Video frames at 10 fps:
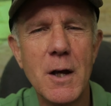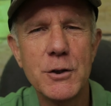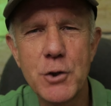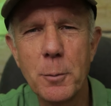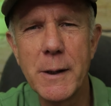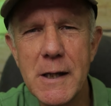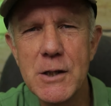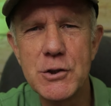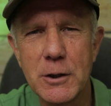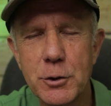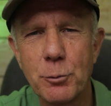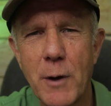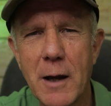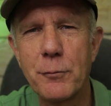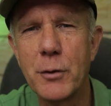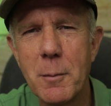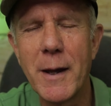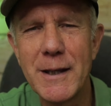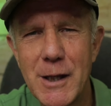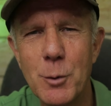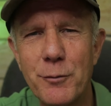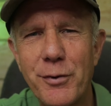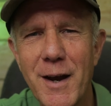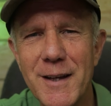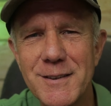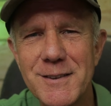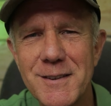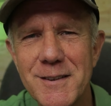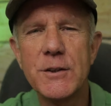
so it'll be easier to rank for your main keyword phrase.